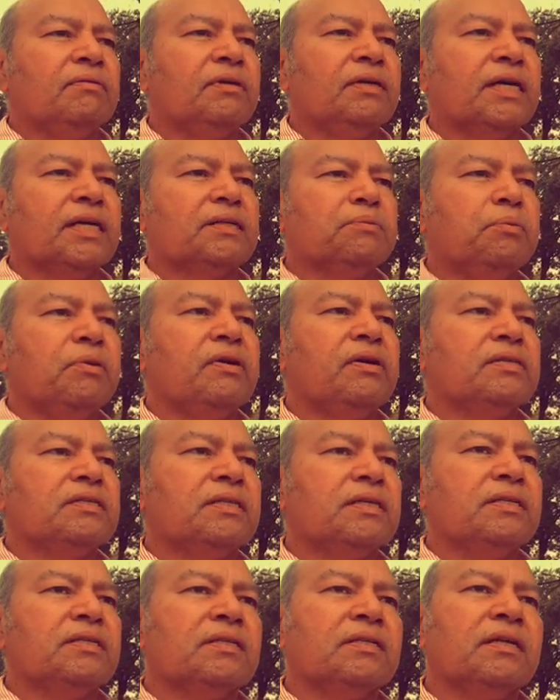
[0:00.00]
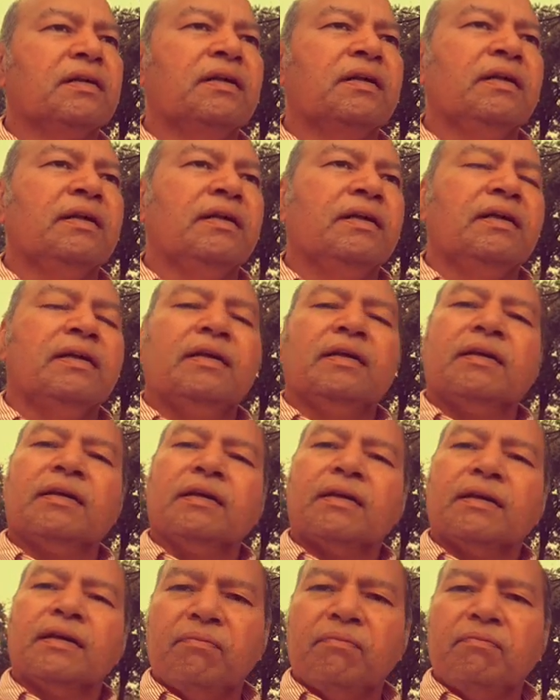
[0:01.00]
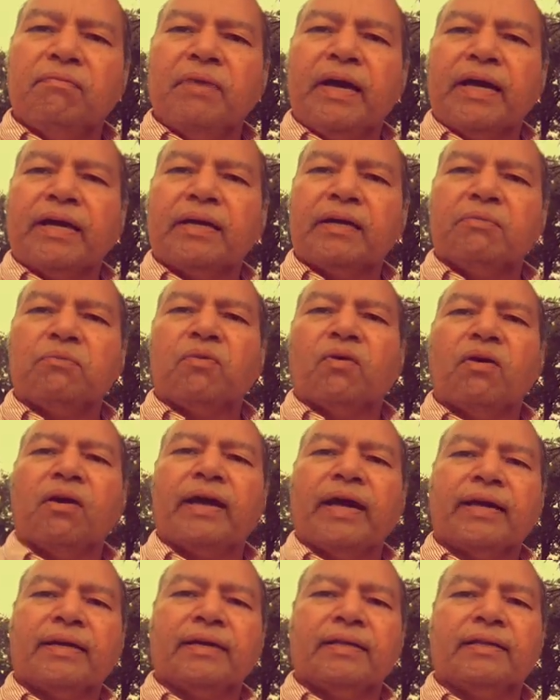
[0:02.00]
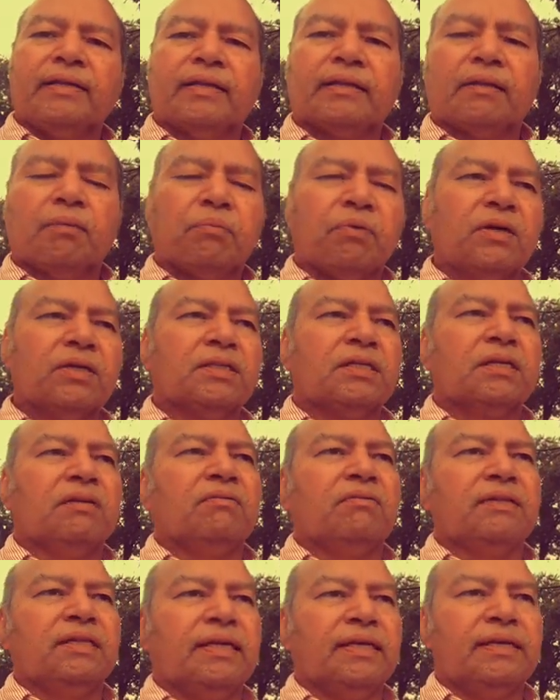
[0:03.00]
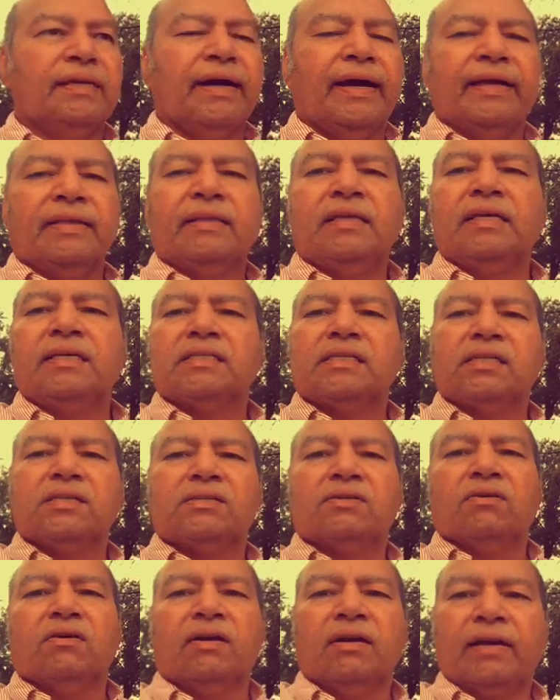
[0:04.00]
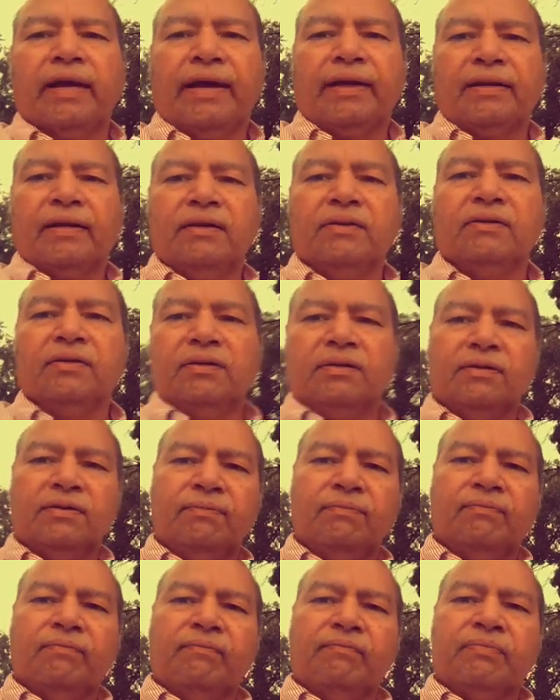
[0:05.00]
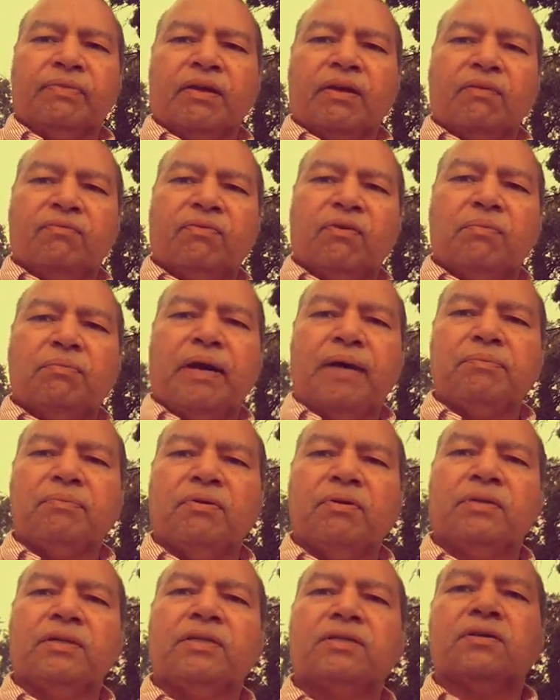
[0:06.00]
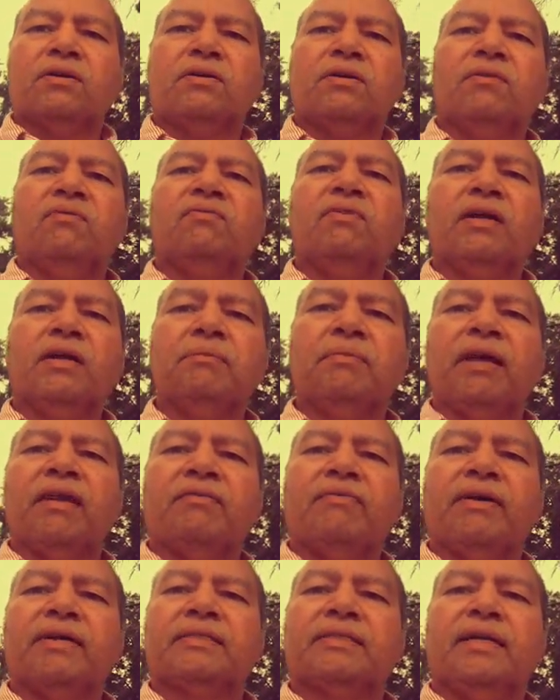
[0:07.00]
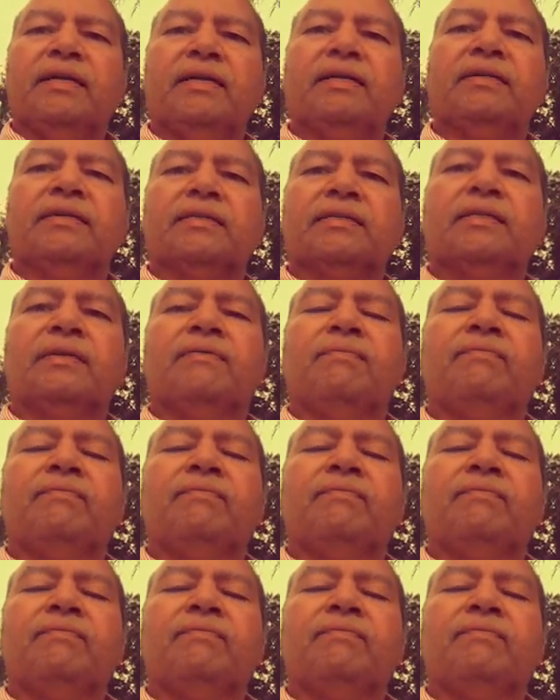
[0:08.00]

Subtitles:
experiences make it more likely that the person with a diathesis or a likelihood for bipolar disorder will manifest the illness.